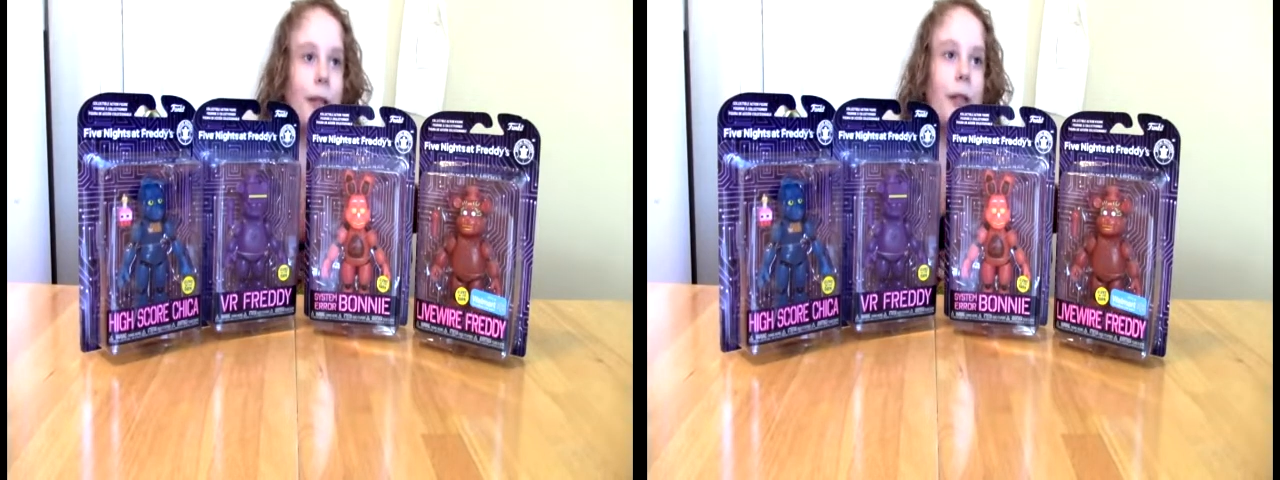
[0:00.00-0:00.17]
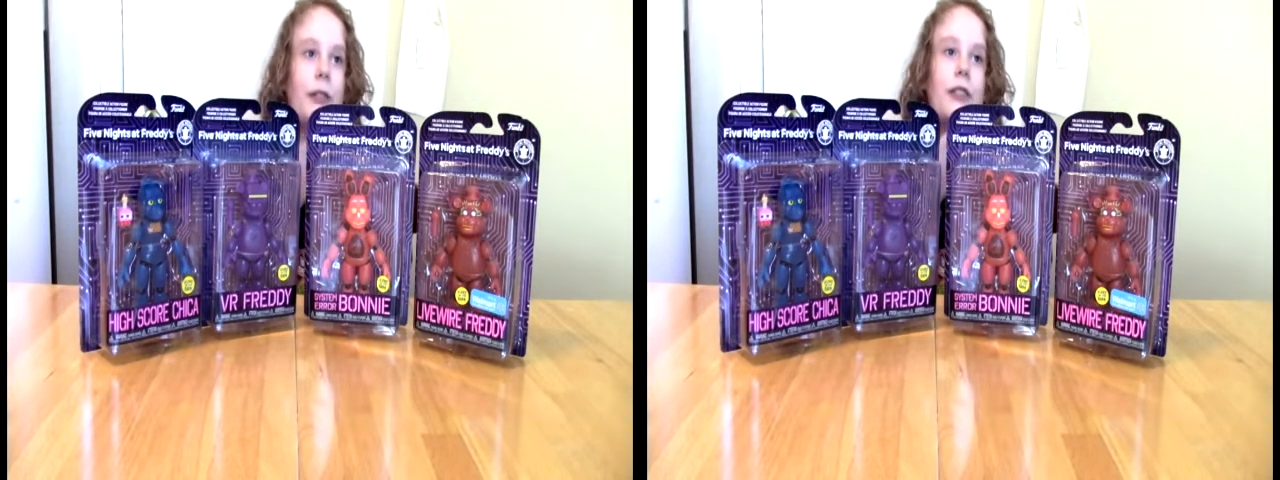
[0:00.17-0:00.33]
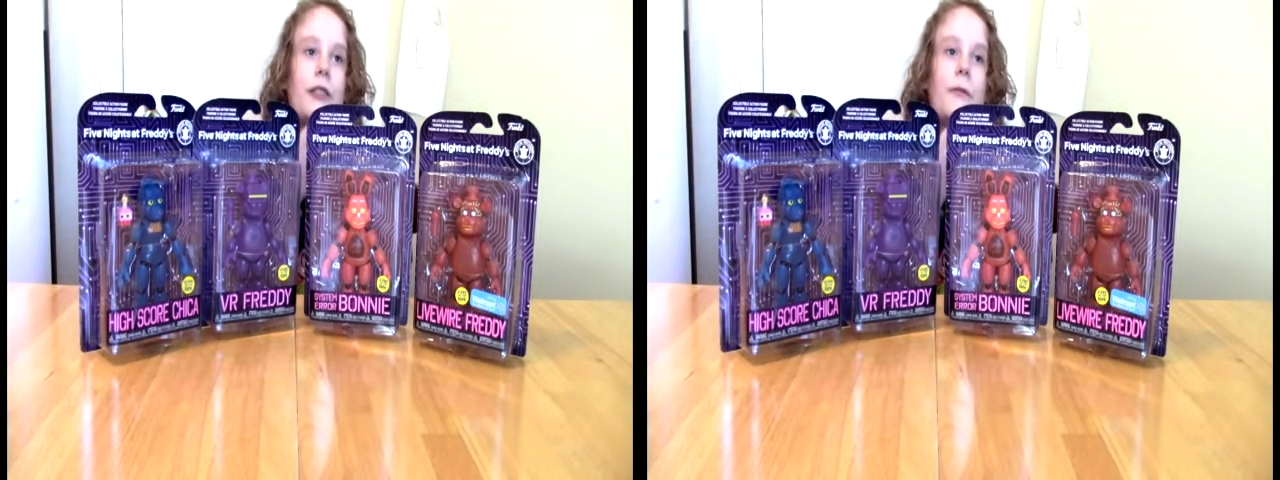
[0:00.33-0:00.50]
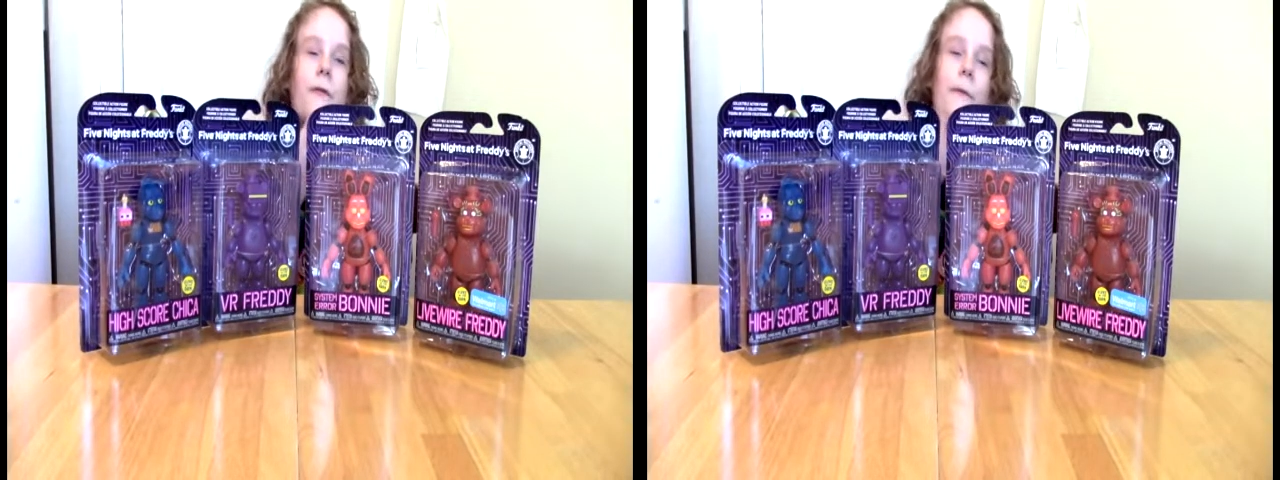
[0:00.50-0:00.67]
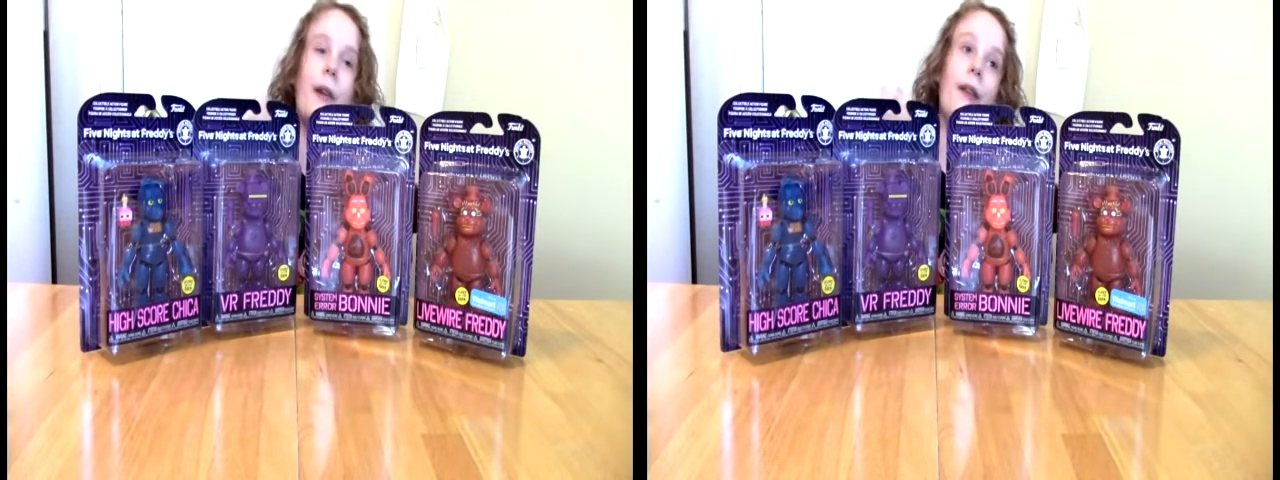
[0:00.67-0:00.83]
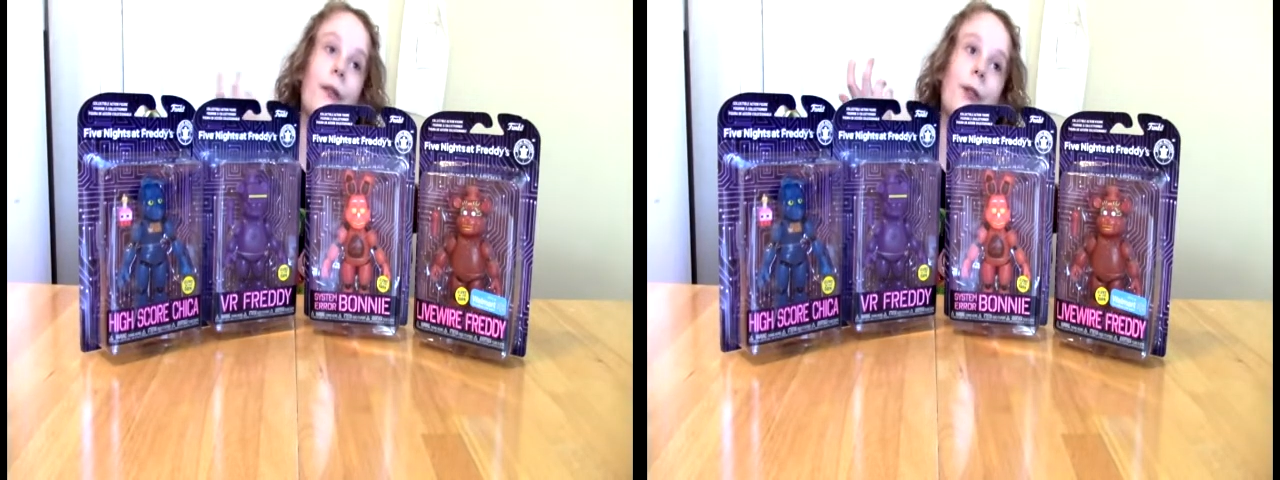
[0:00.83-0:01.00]
could
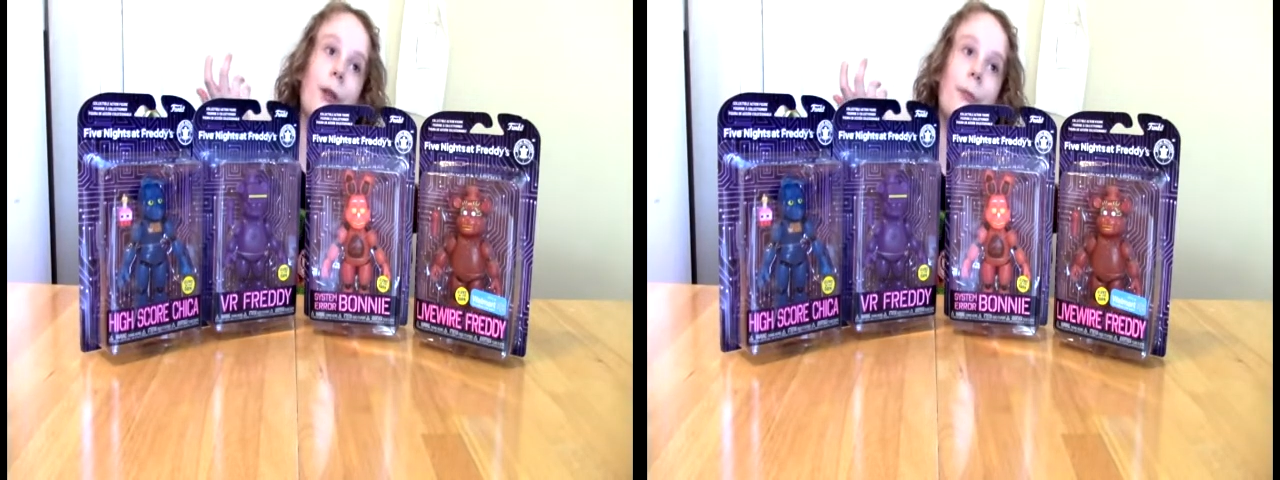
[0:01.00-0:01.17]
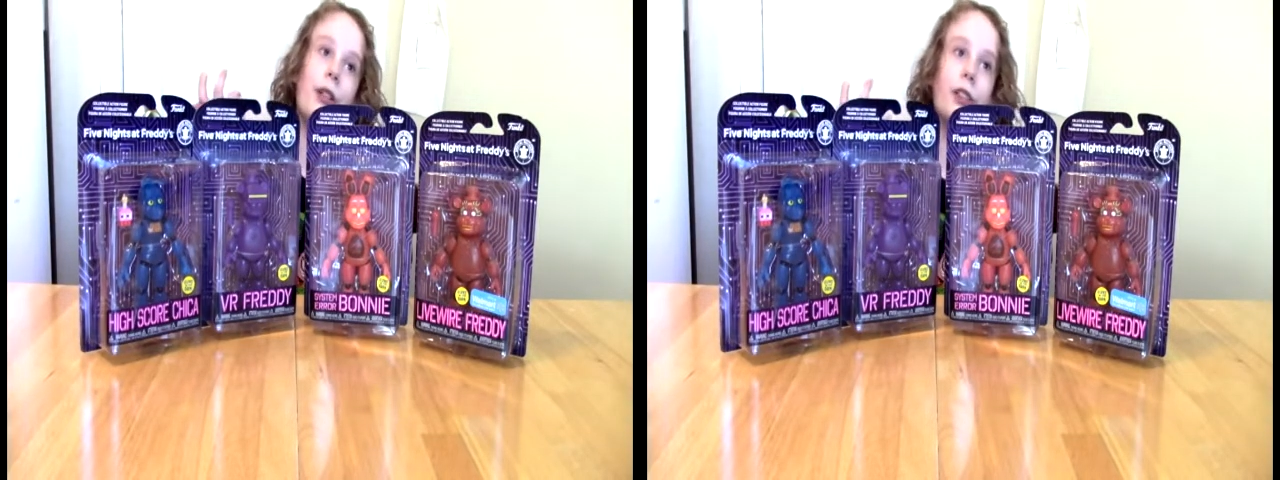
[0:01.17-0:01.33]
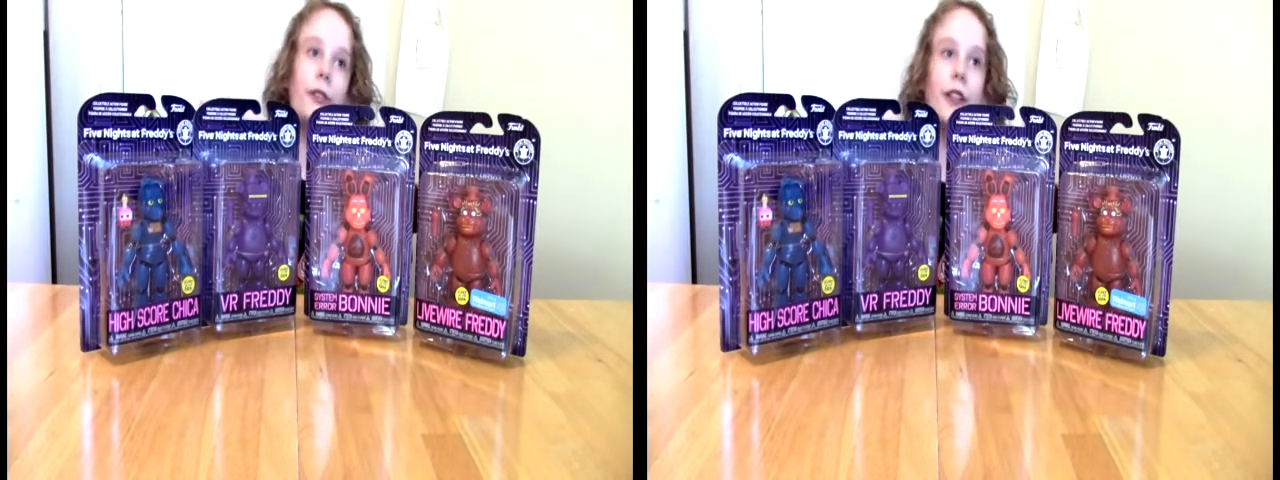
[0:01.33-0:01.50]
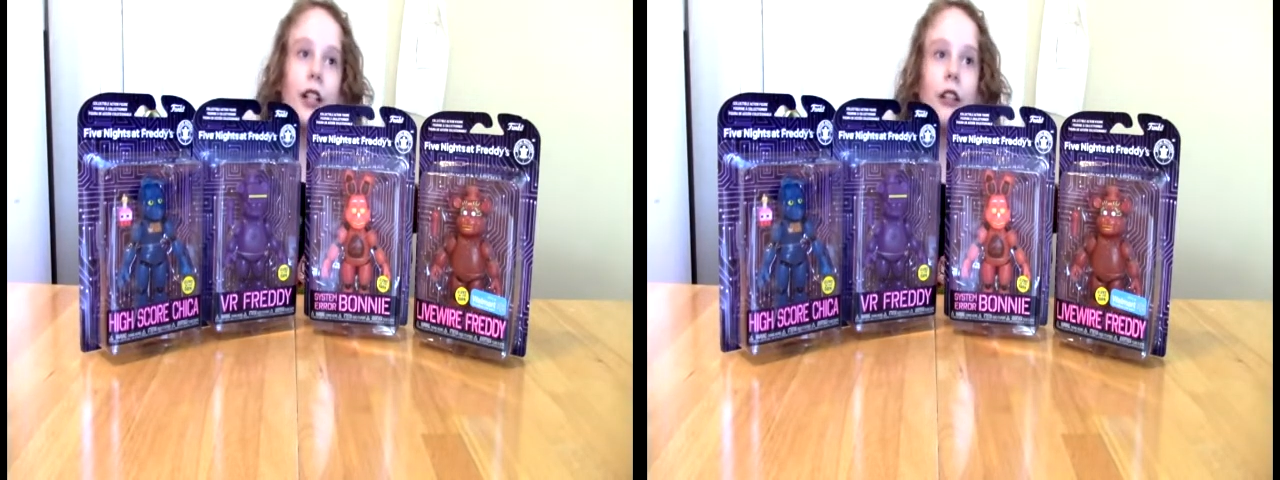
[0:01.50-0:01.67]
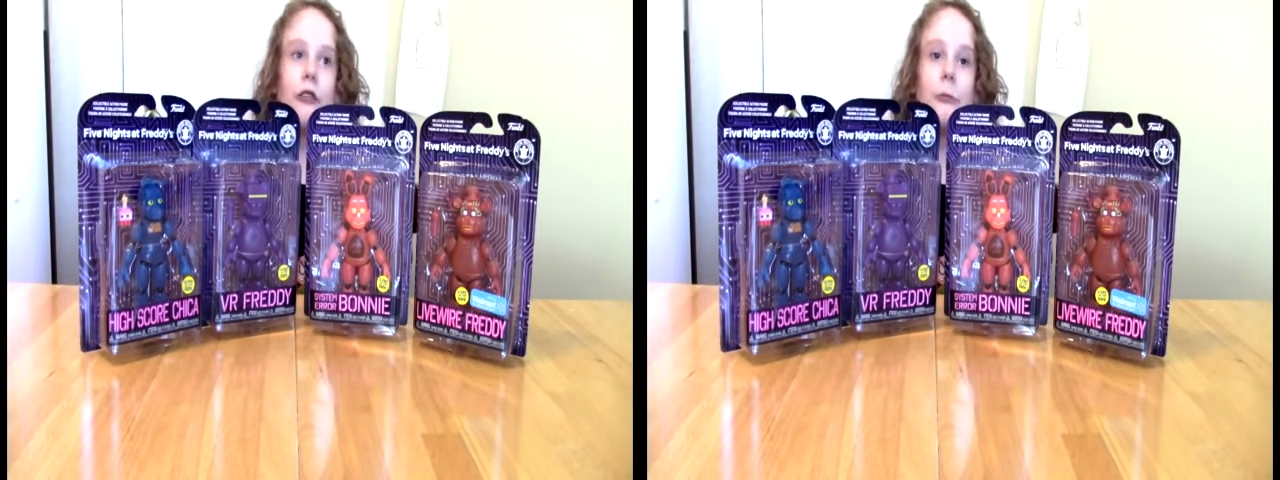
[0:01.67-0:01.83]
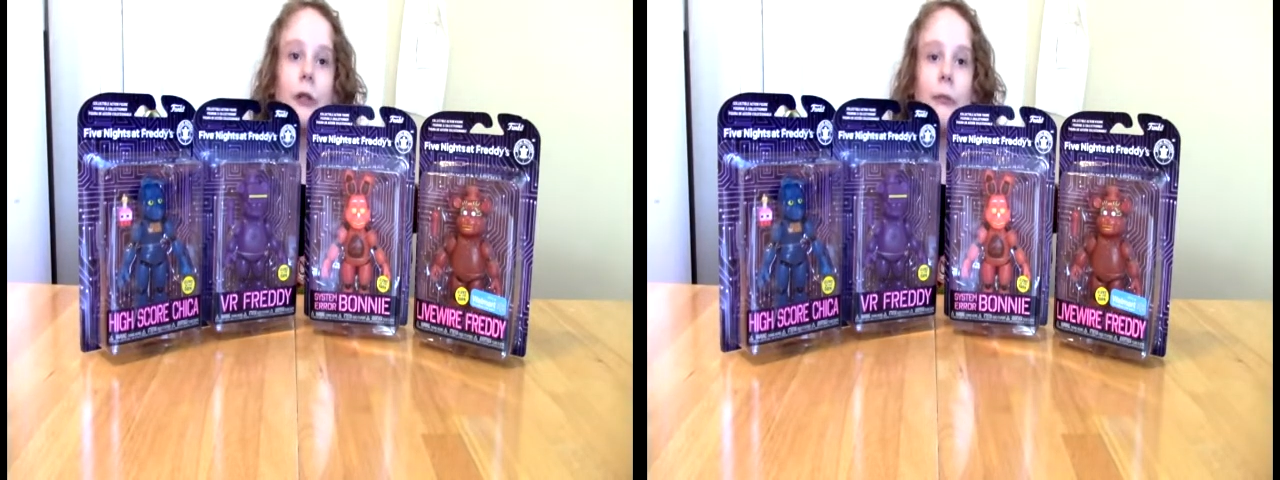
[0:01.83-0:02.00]
maybe for the build a figure would be